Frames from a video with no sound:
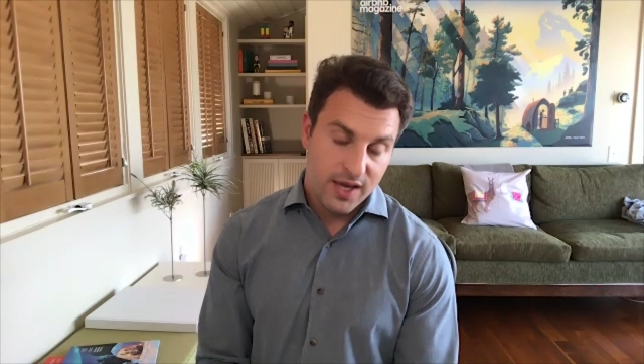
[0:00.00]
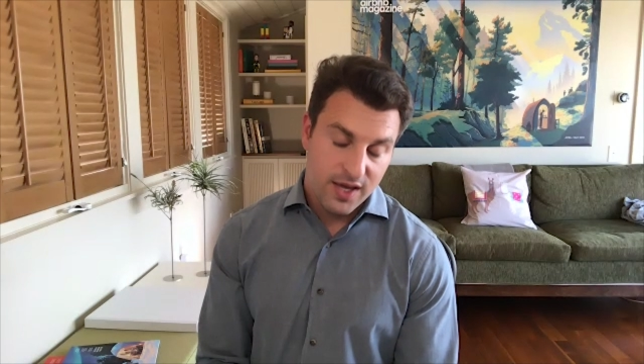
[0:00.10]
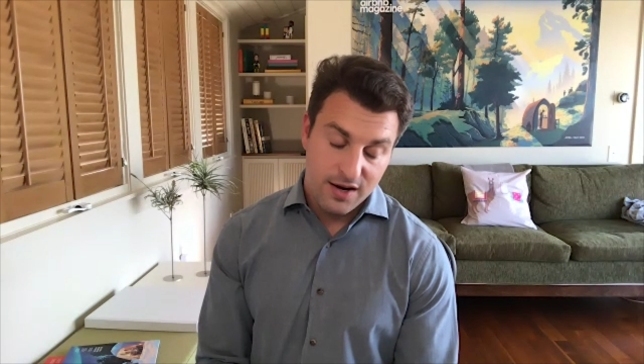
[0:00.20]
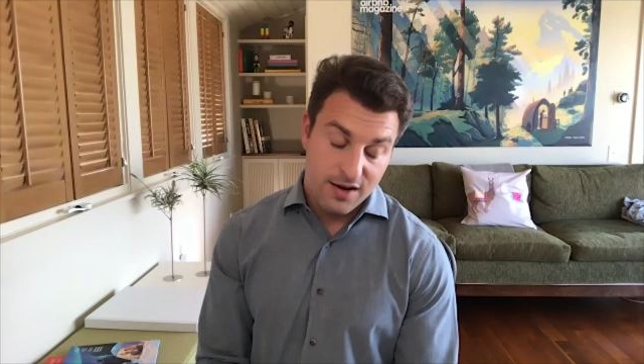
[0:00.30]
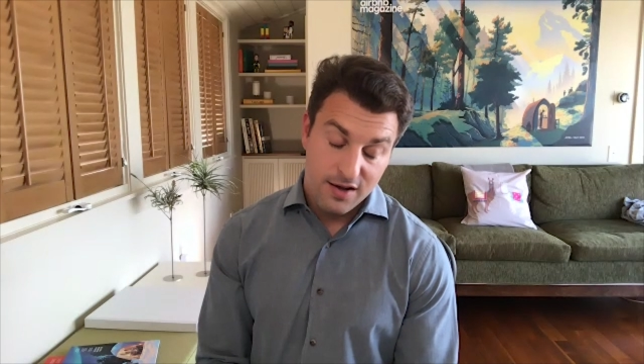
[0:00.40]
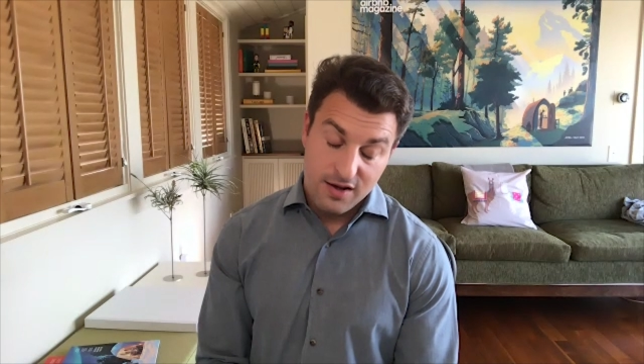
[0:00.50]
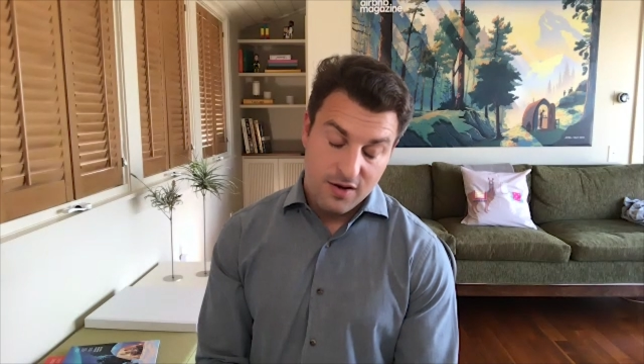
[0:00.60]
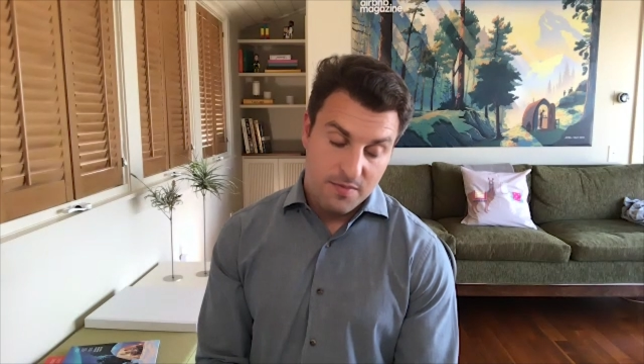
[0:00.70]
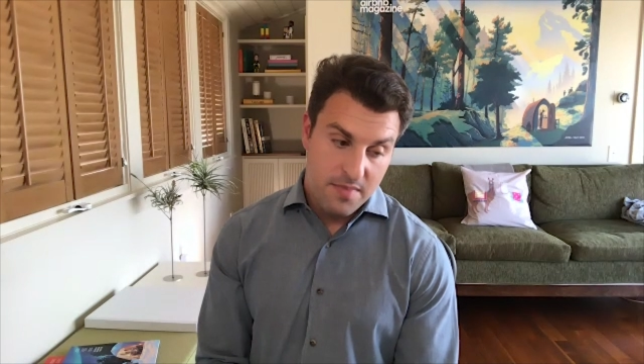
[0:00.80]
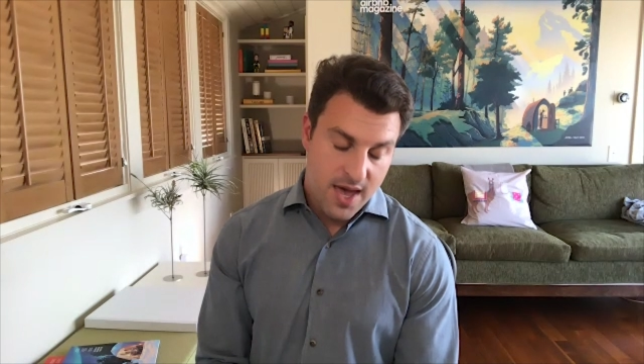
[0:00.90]
And
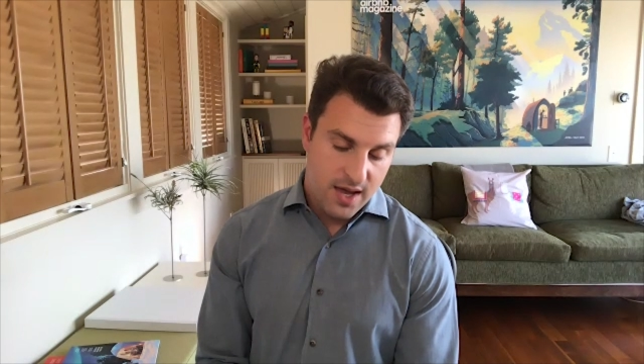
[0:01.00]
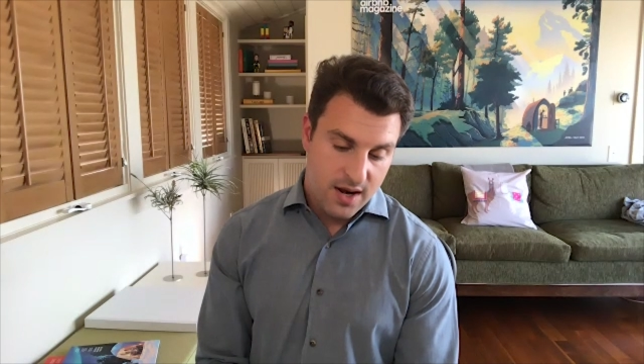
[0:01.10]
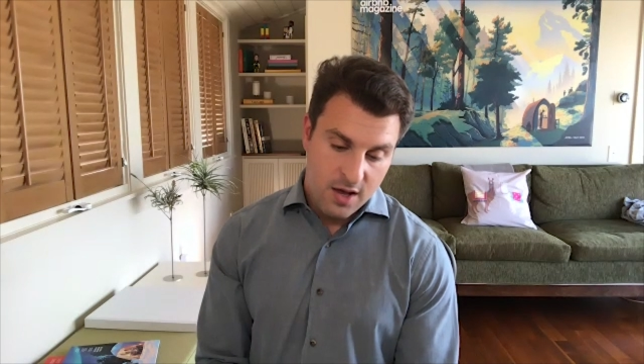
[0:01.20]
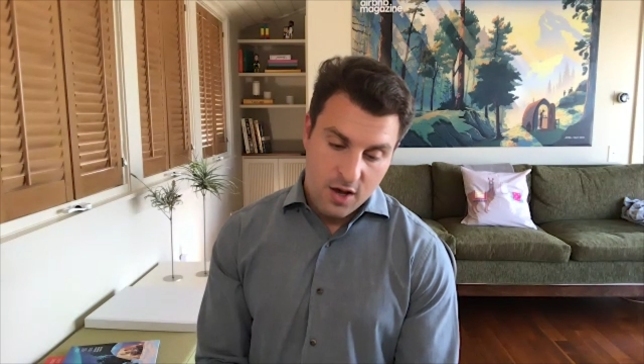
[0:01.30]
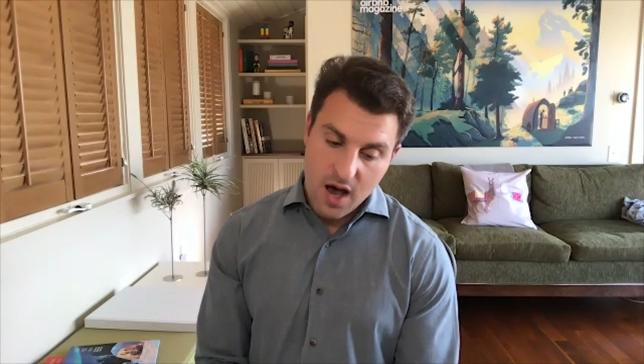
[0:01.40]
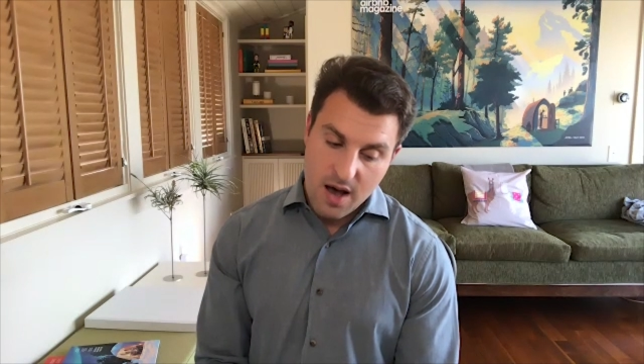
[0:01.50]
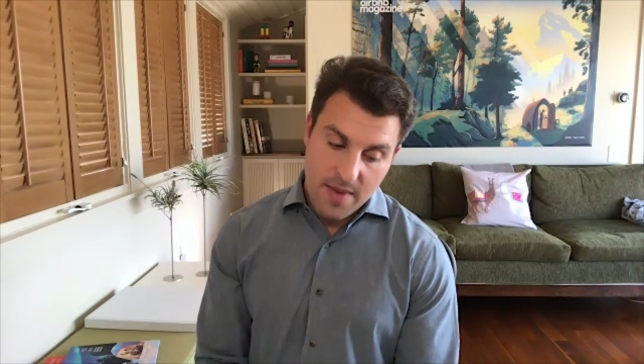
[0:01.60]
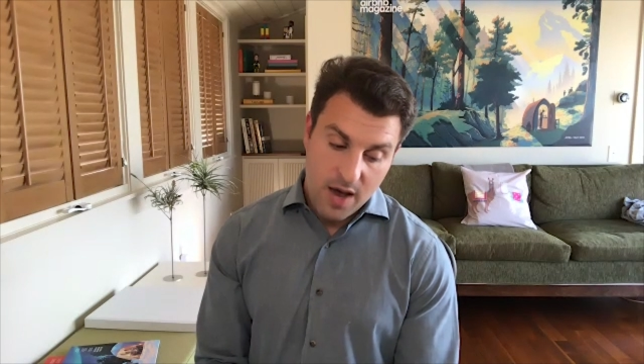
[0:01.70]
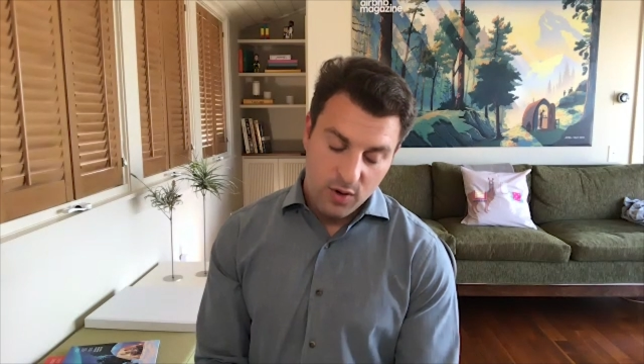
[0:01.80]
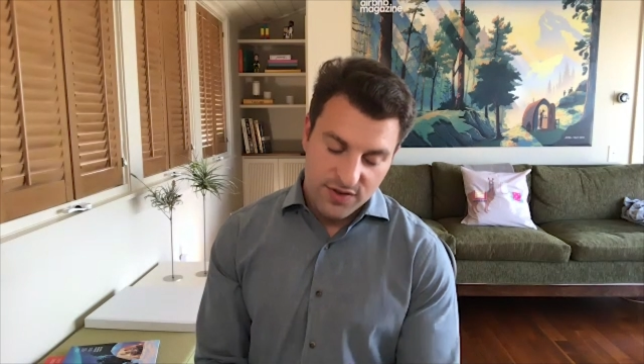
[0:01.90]
man, um,
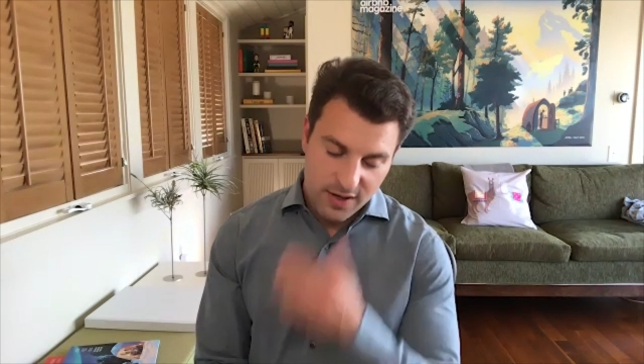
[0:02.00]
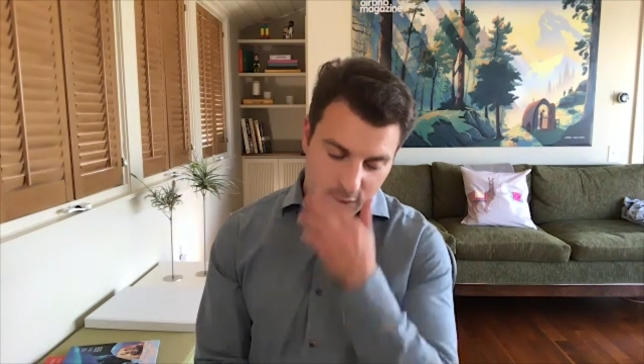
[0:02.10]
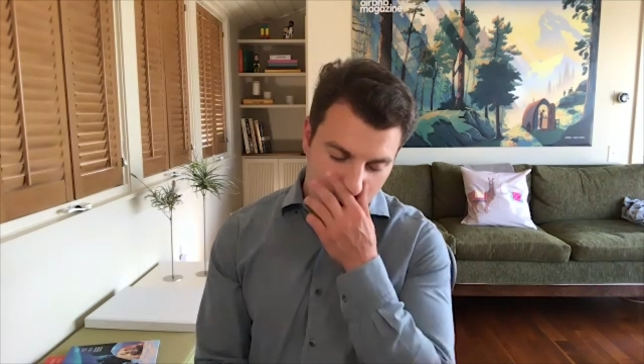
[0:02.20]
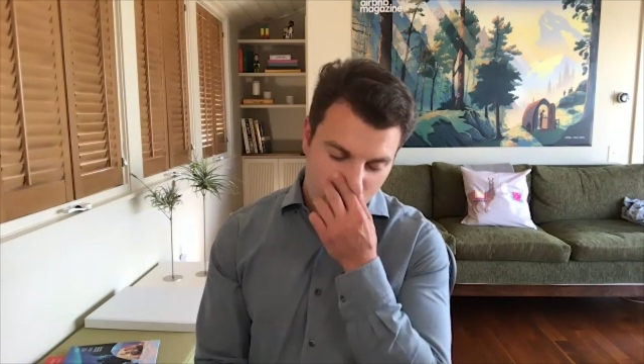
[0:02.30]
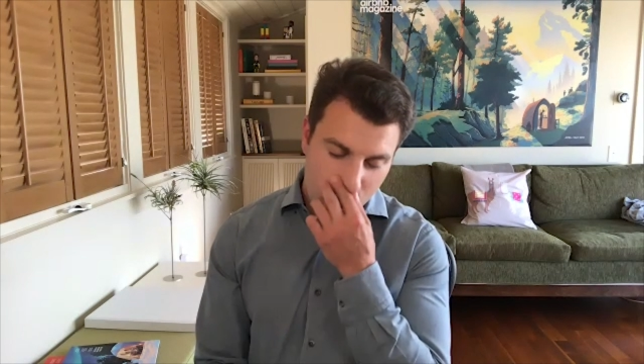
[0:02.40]
I will tell you,